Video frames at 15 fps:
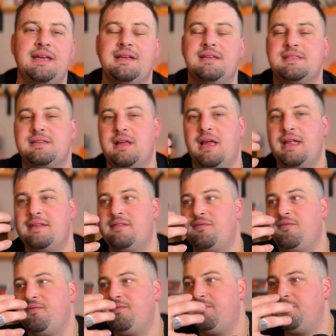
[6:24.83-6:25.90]
it's
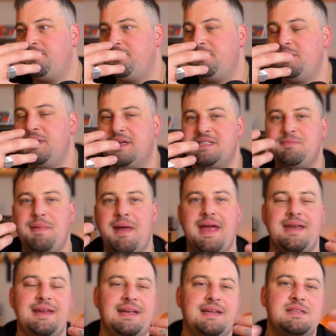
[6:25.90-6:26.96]

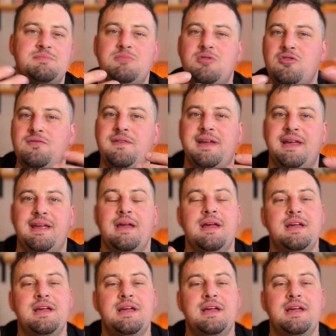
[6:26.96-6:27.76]
expanding, it's moving.